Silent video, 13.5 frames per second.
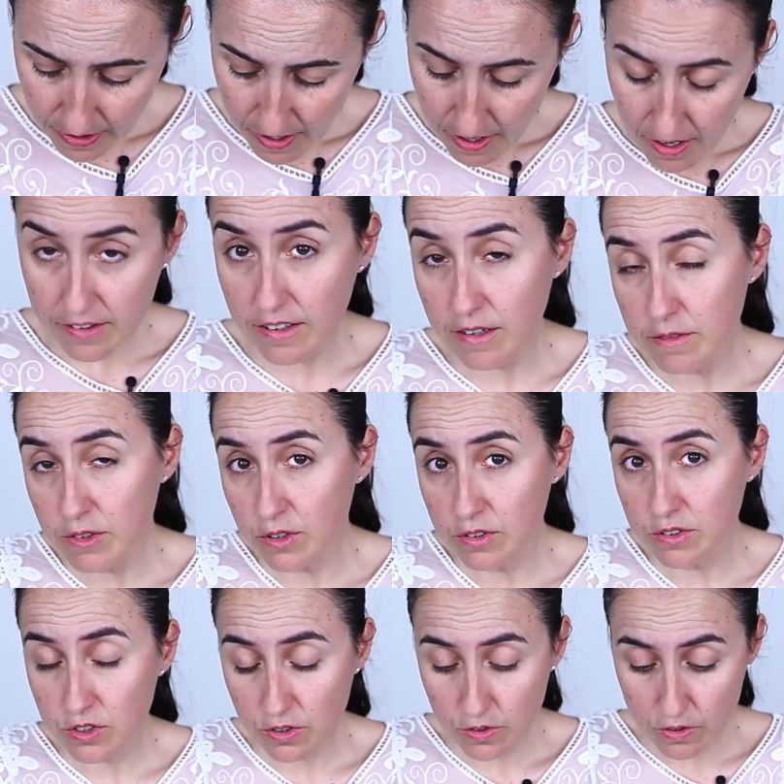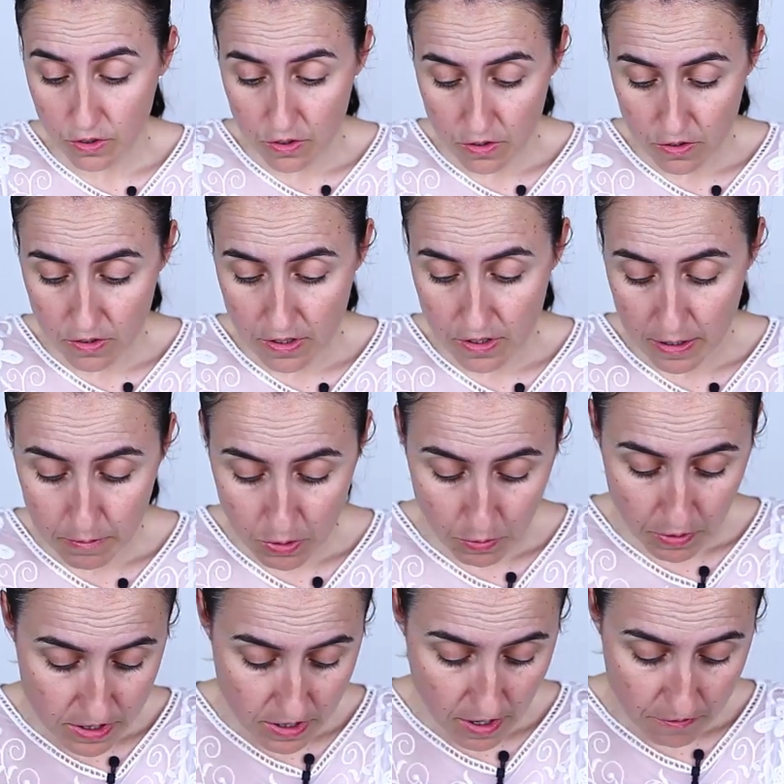And I'm going to name the
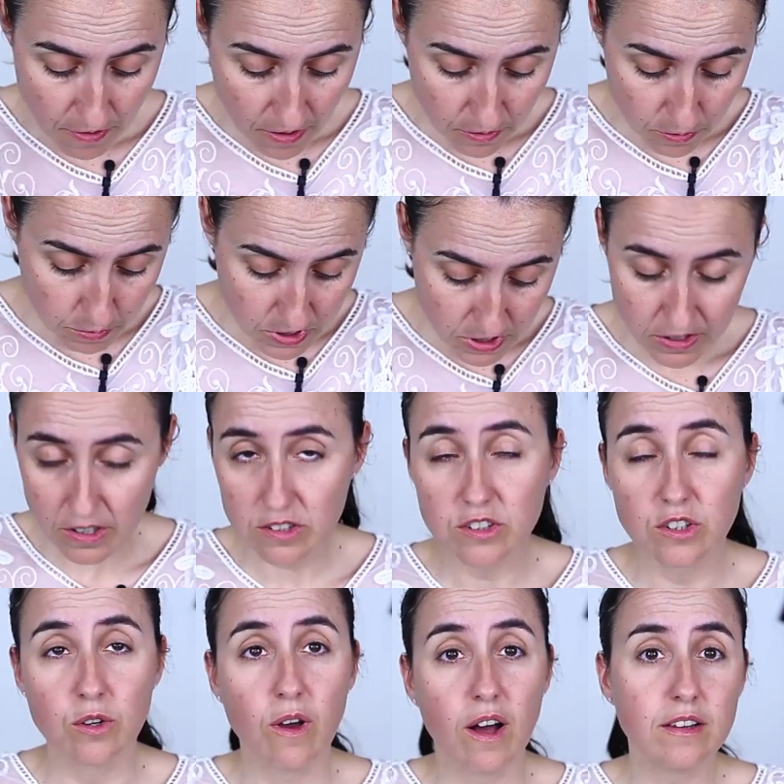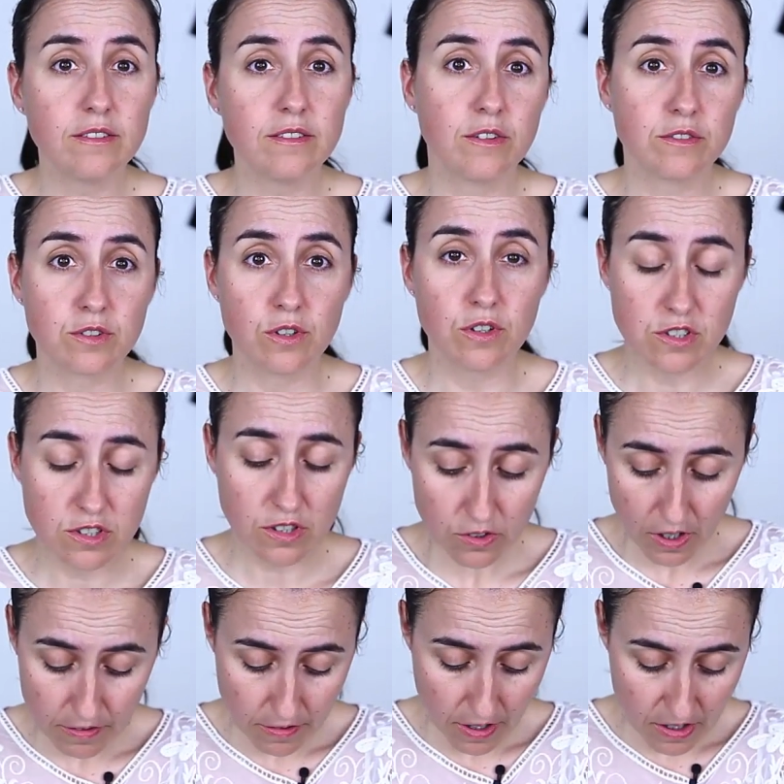ones I found, which is SQL, of course. And you
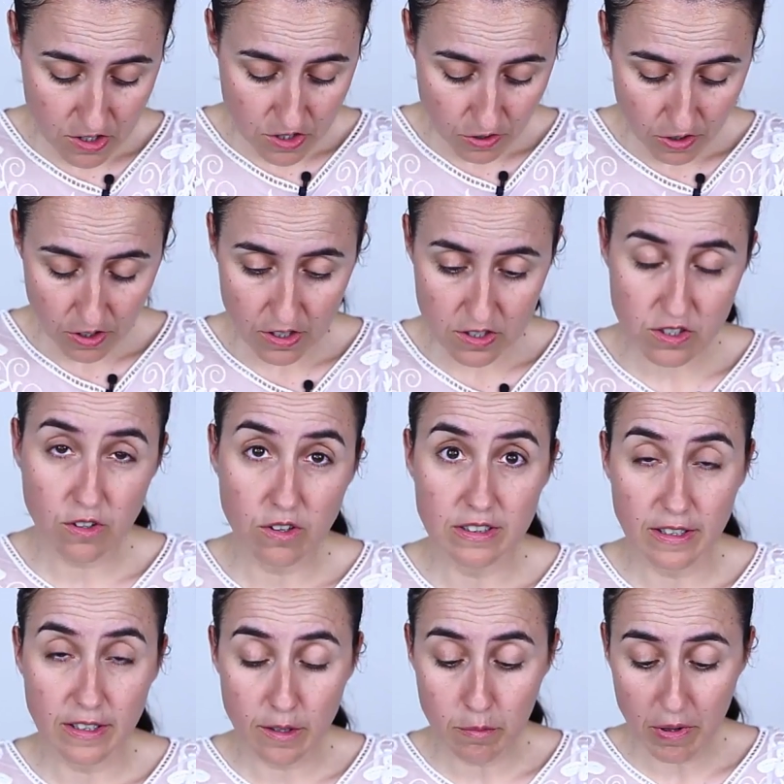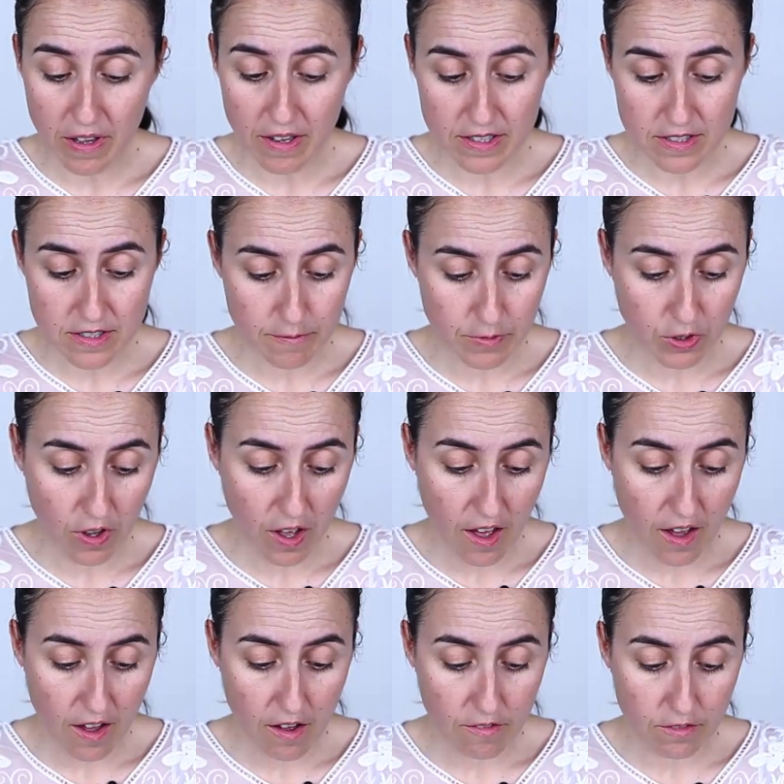have Azure SQL Database, you
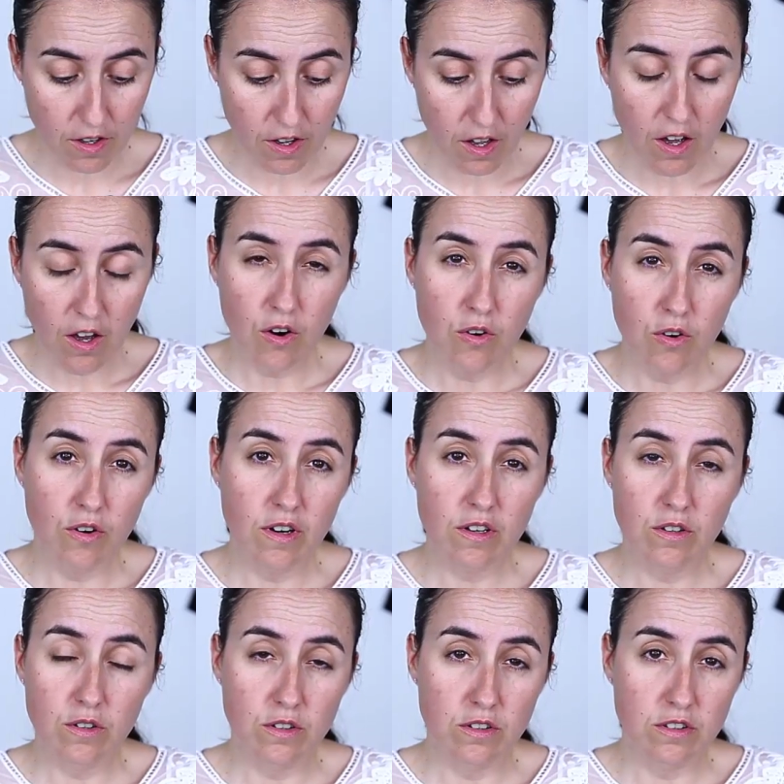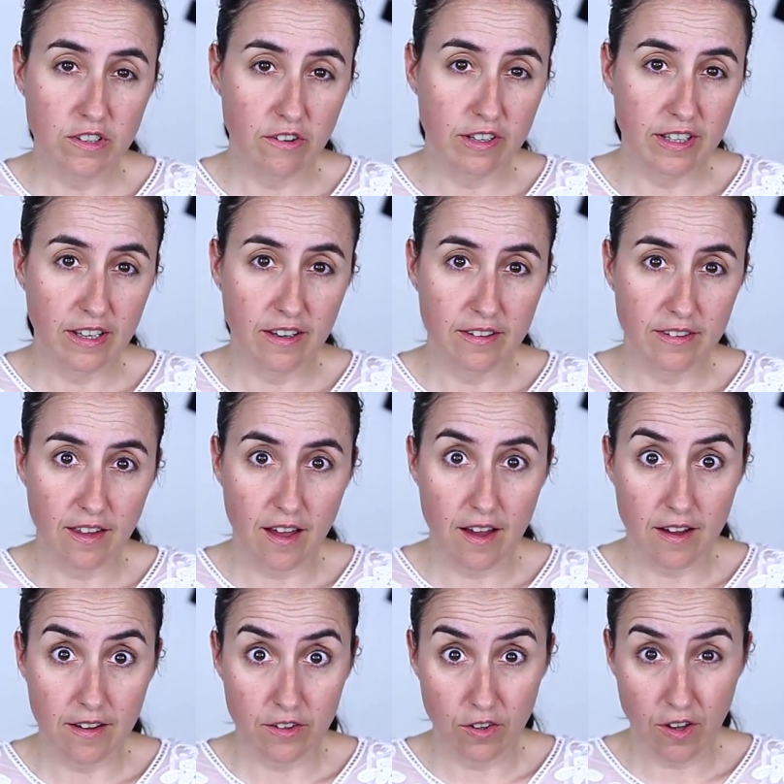have Oracle
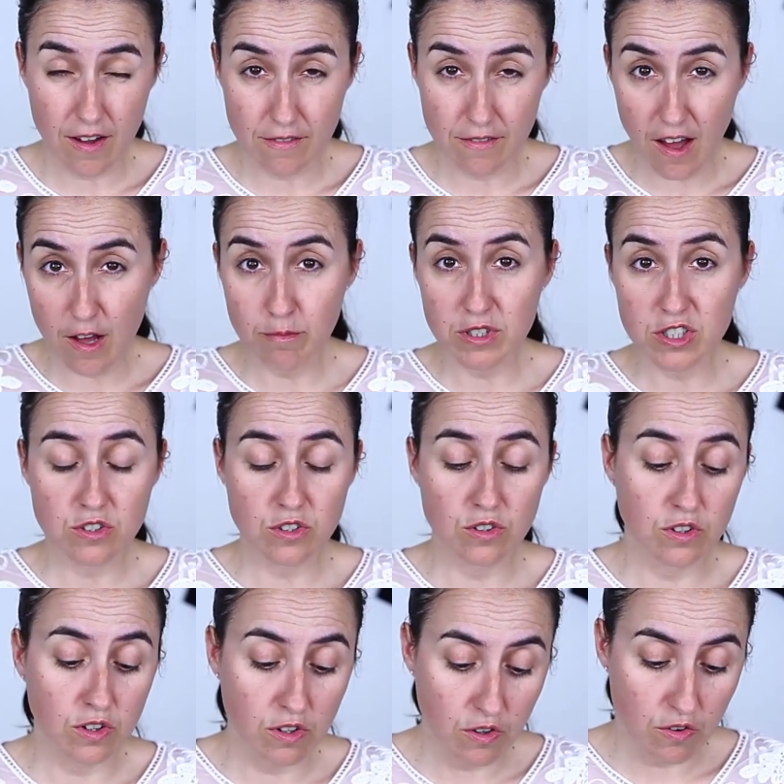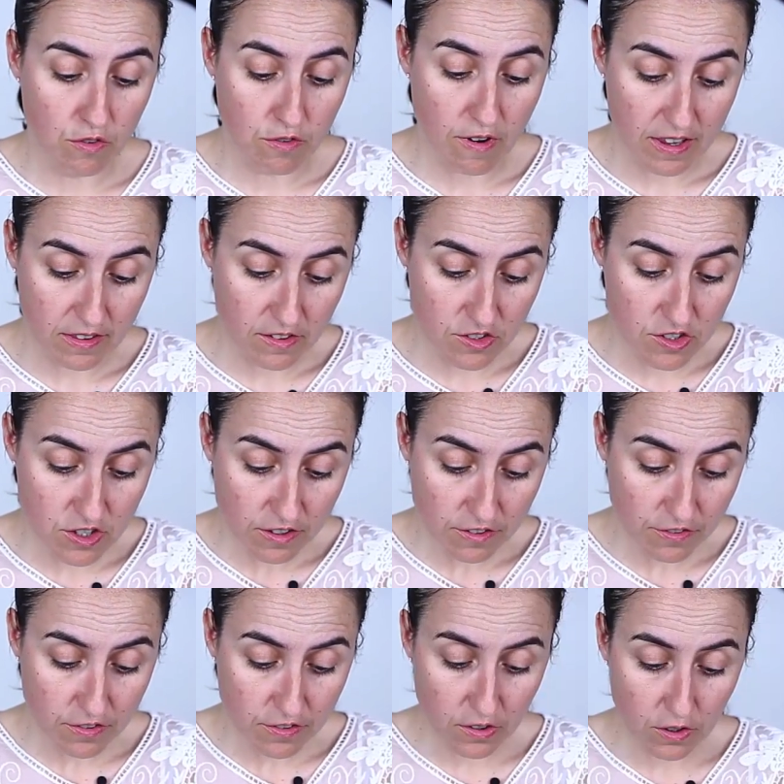Teradata, you have Amazon
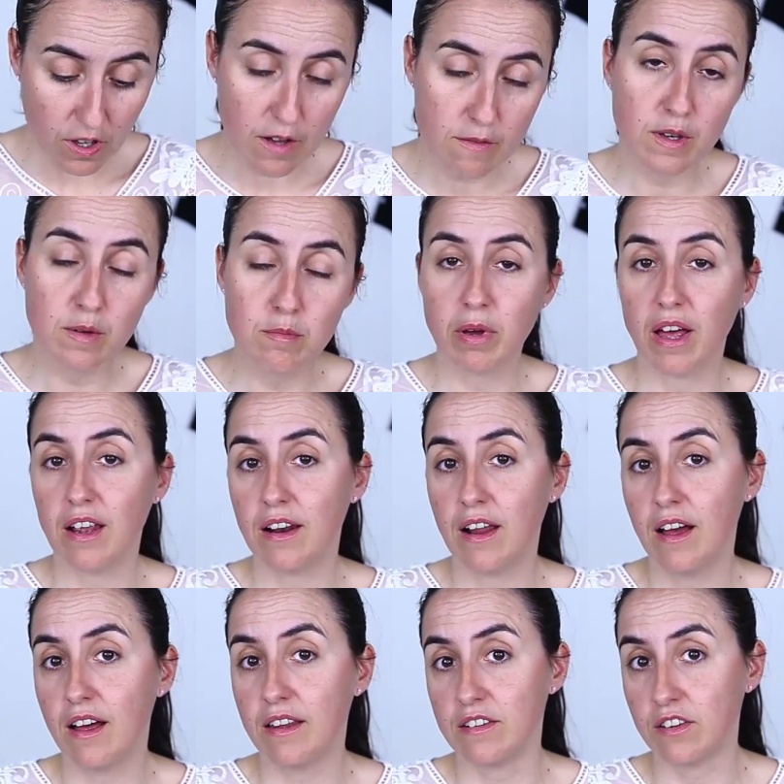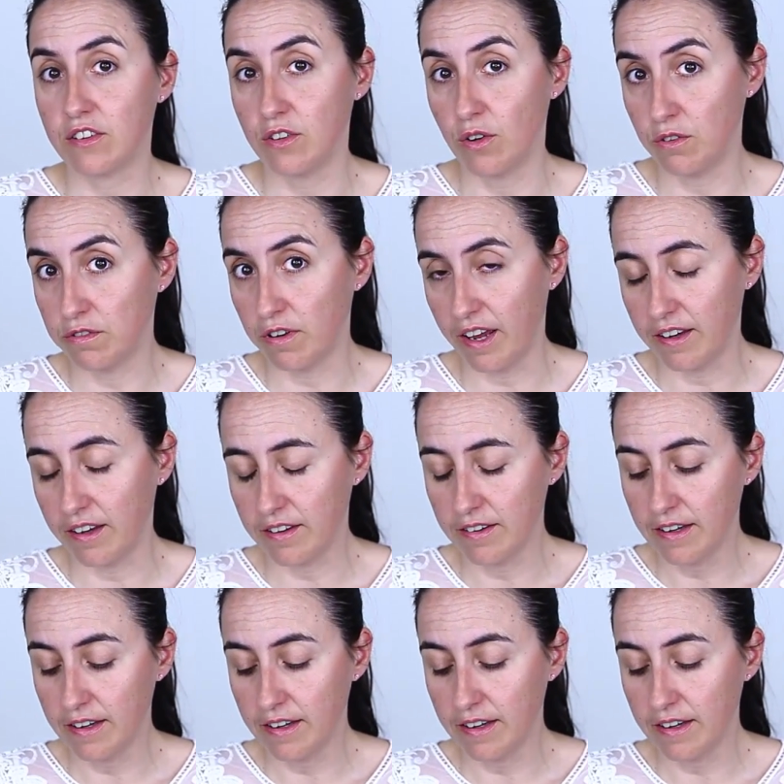Redshift, you have Impala and Snowflake.